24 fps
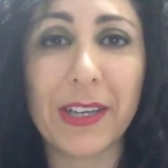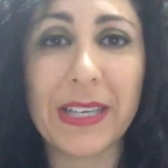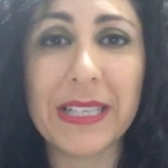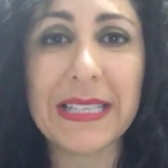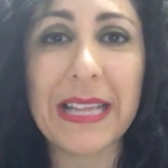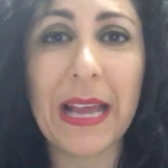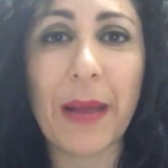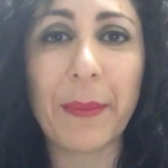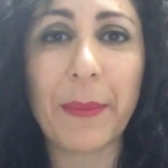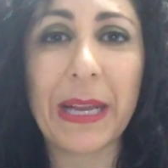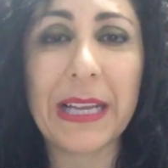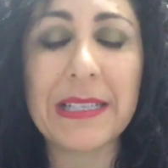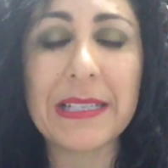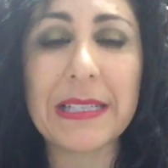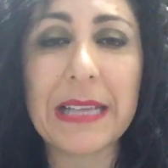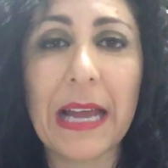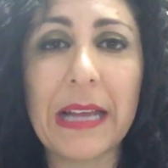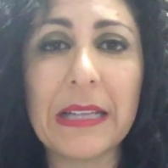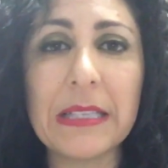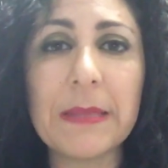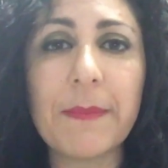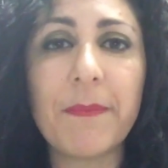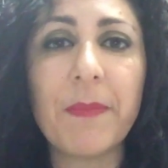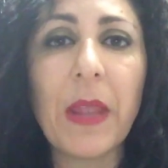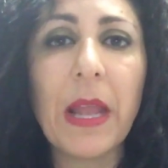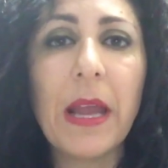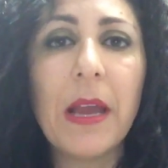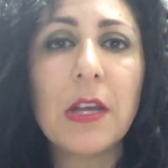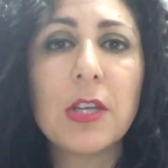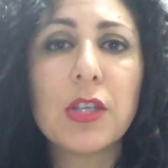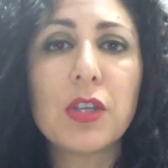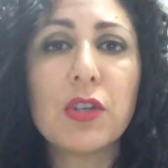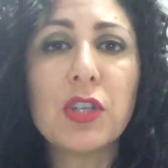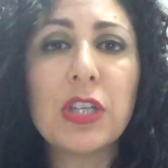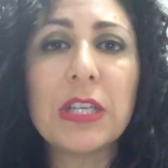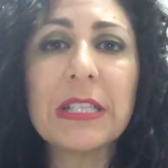Does that make sense?
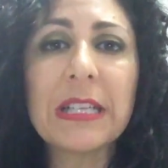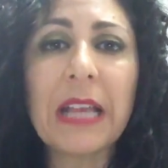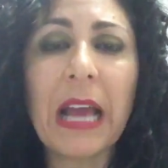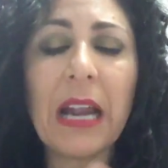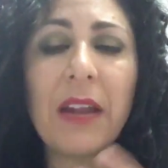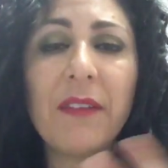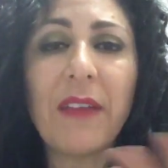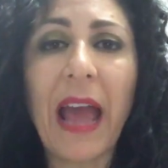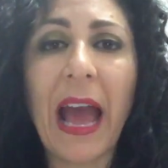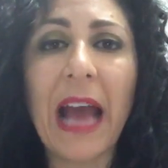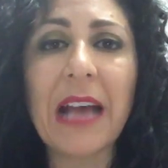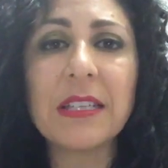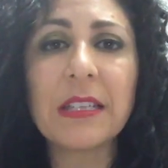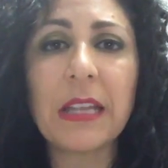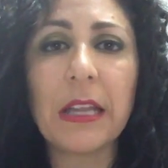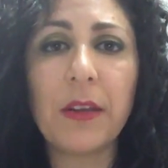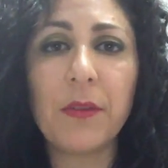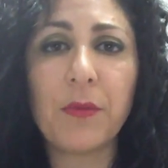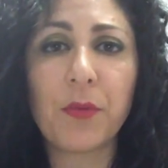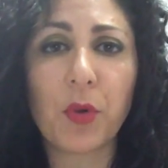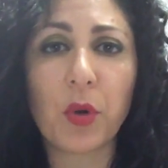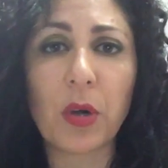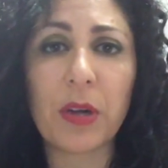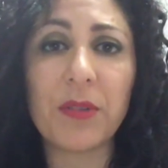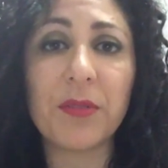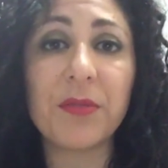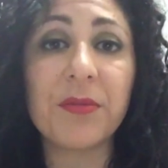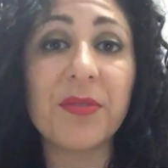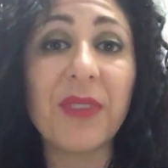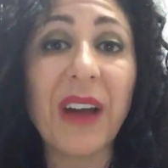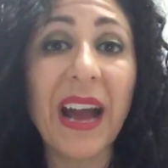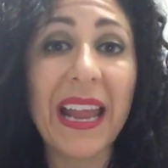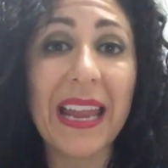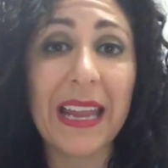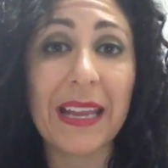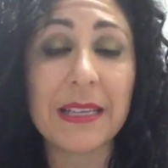So just kind of asking for
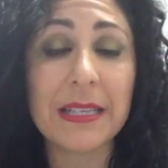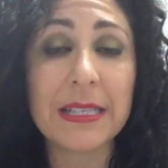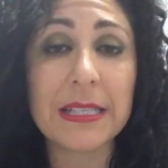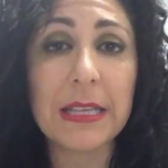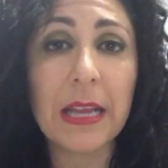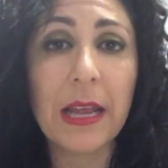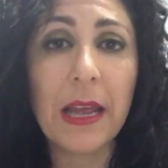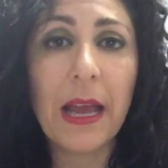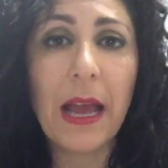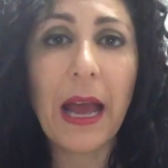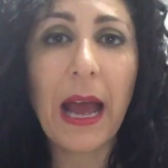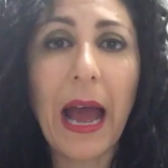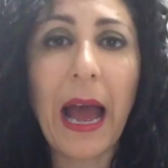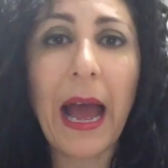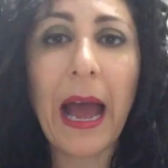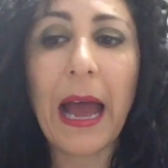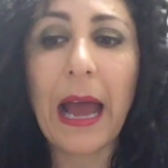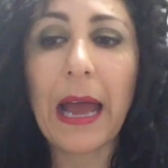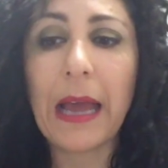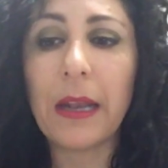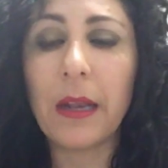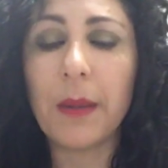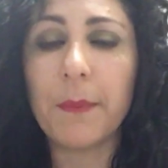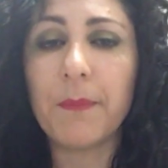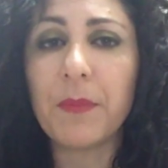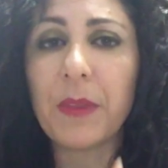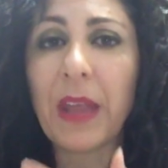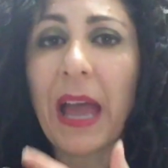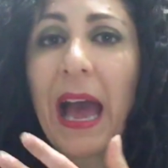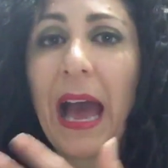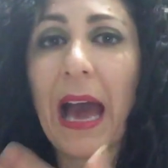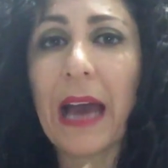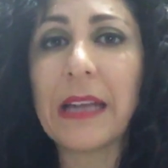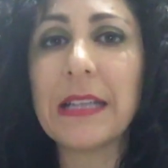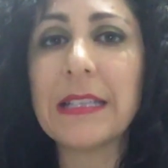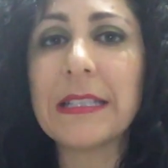advice on
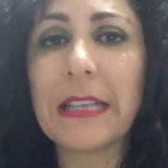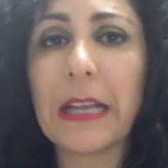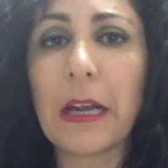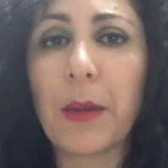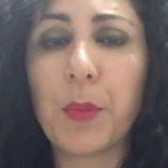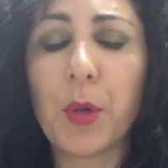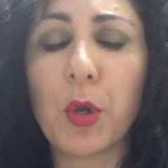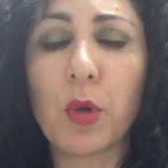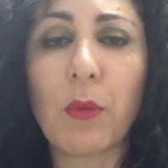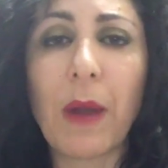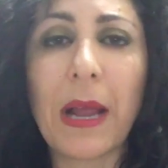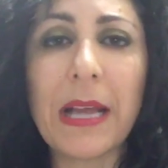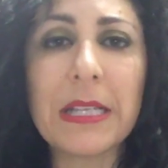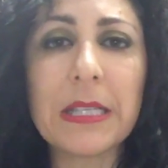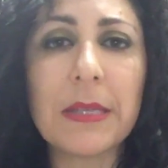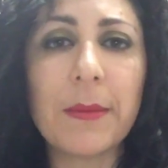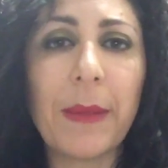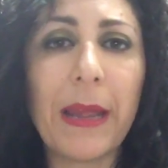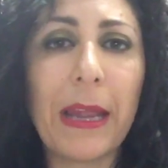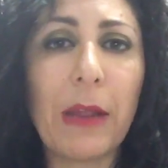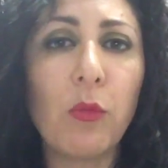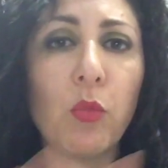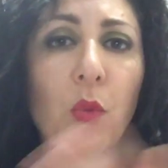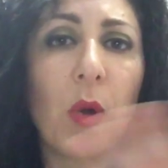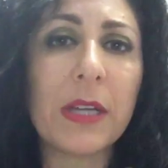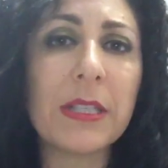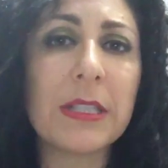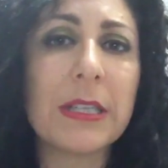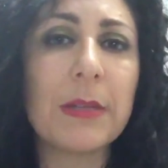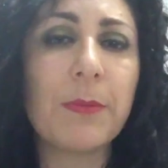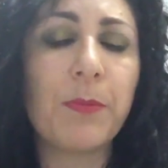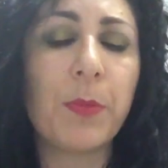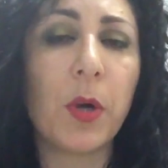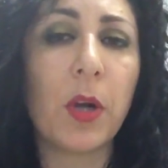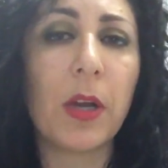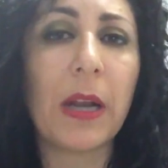how to set up your resume, what to
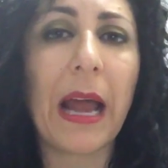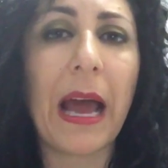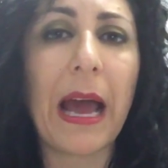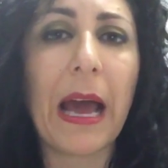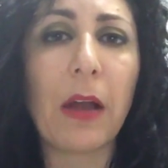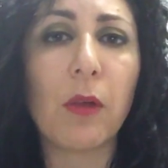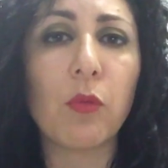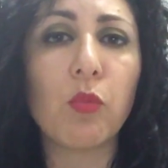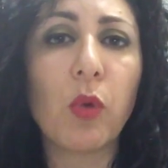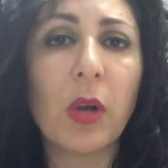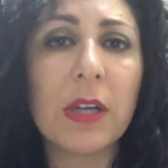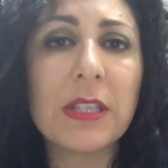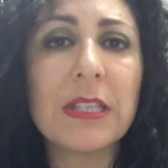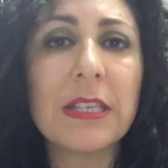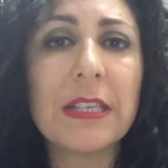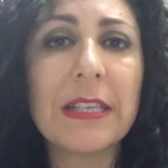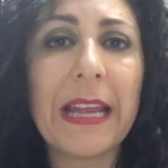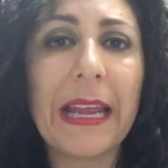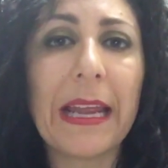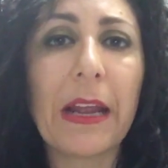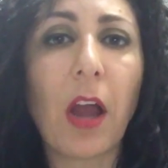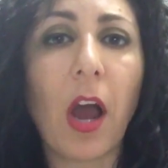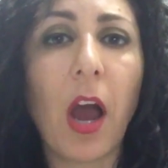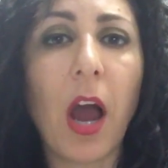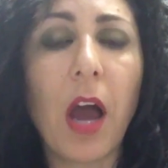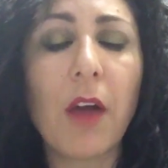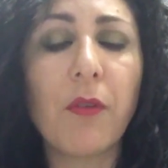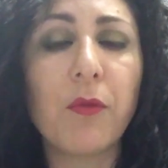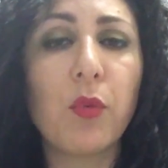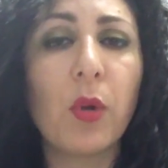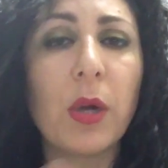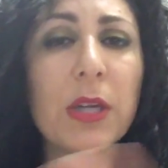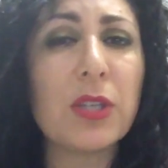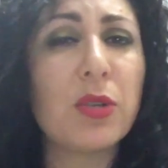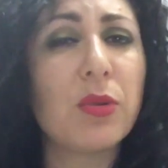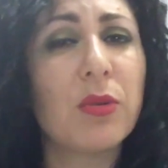put on, what to take off,
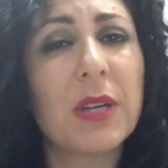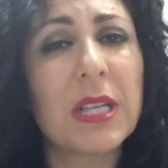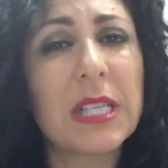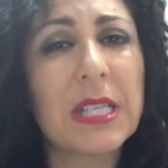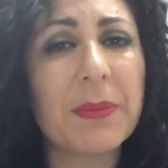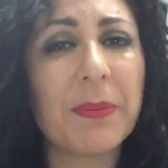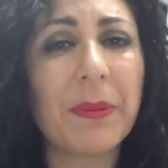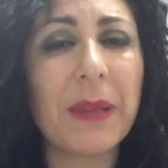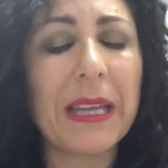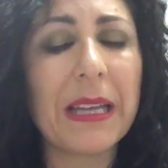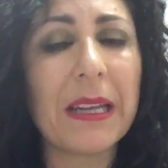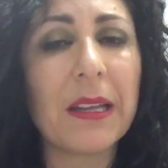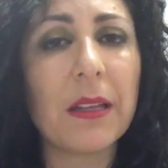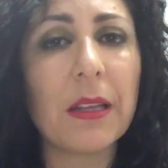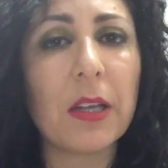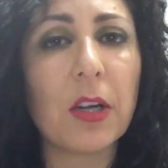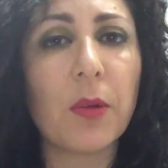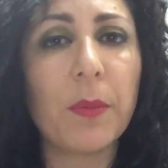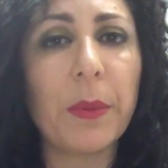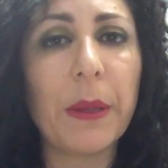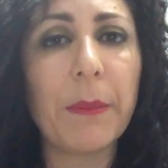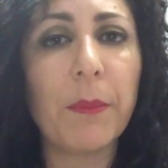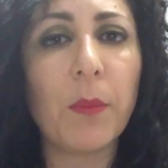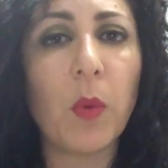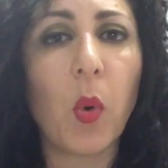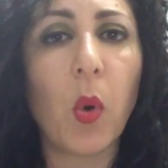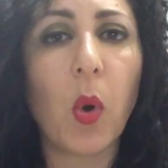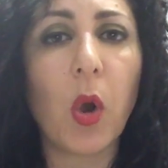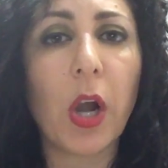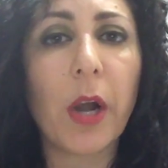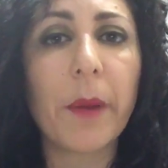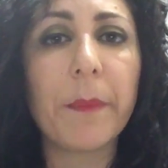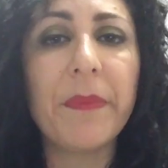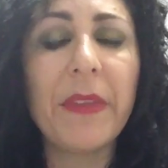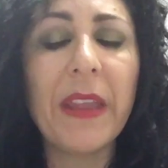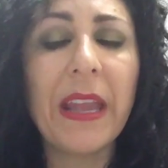what to explain a little bit
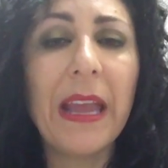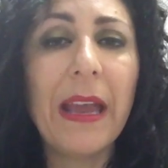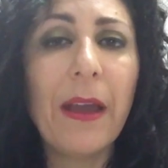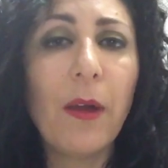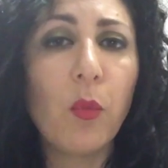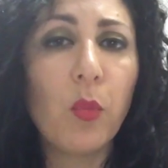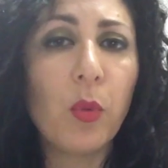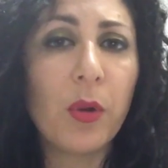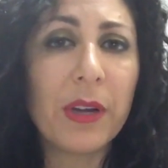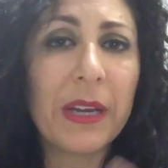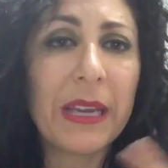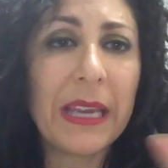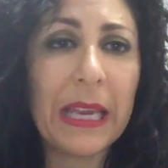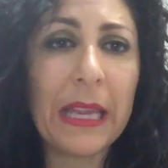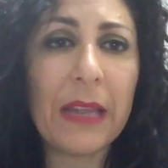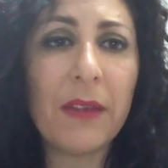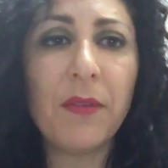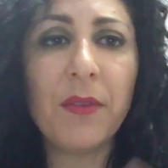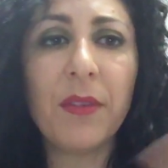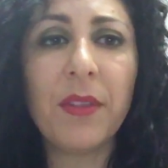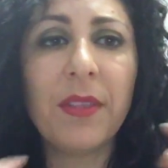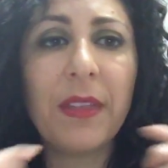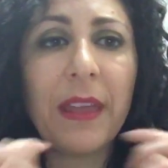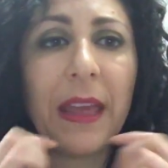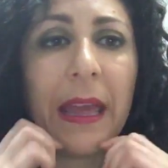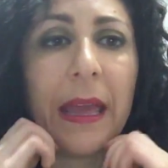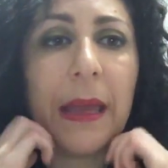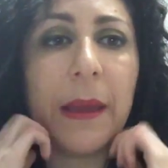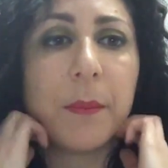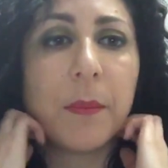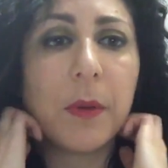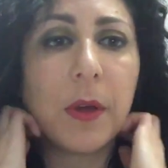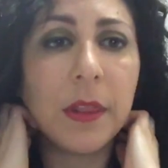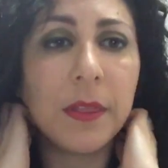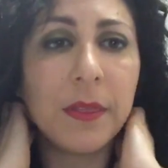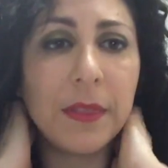more, will give
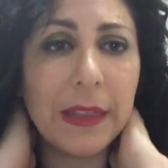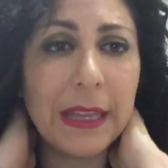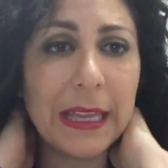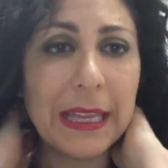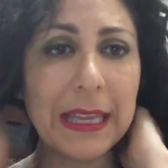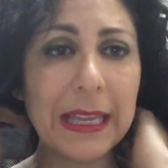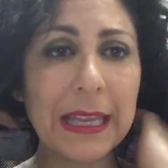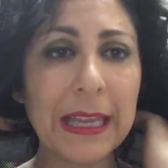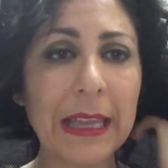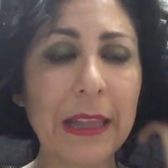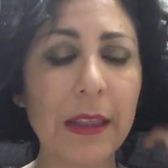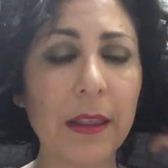them the